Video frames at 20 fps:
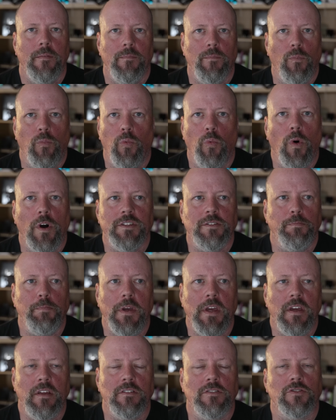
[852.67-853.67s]
what's
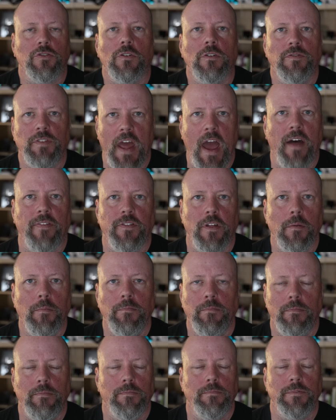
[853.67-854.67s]
being served at
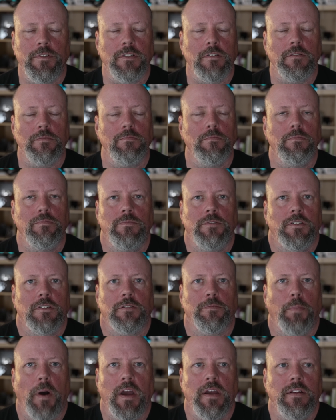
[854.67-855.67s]
them just
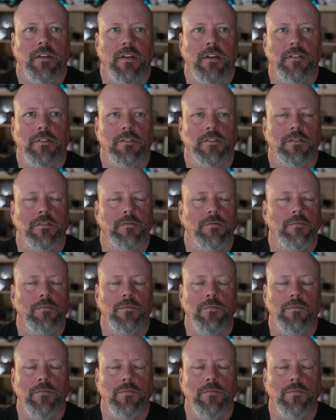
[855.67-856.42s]
despite its